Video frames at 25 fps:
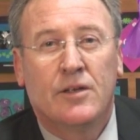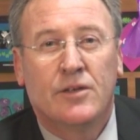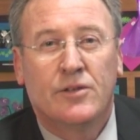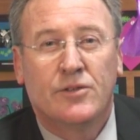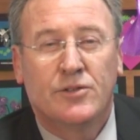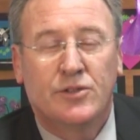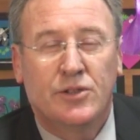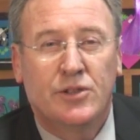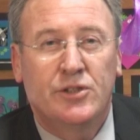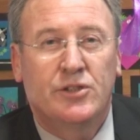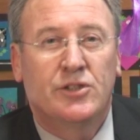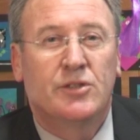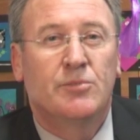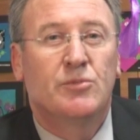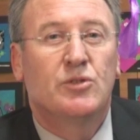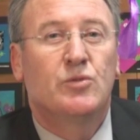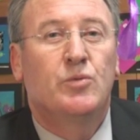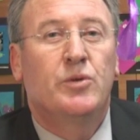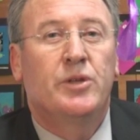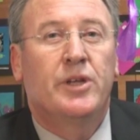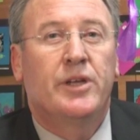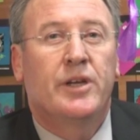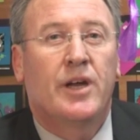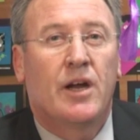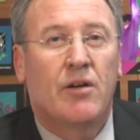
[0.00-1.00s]
systems
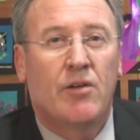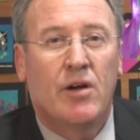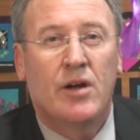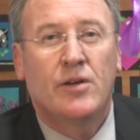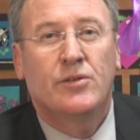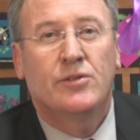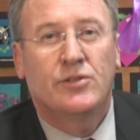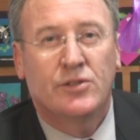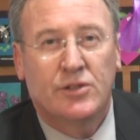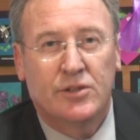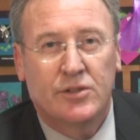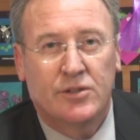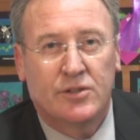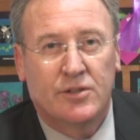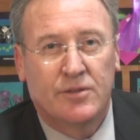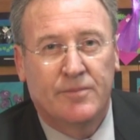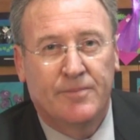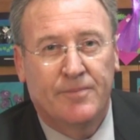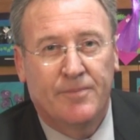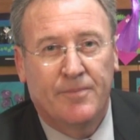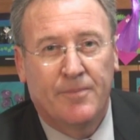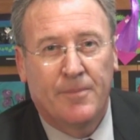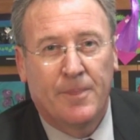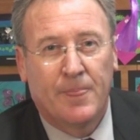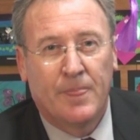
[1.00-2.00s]
within our own system.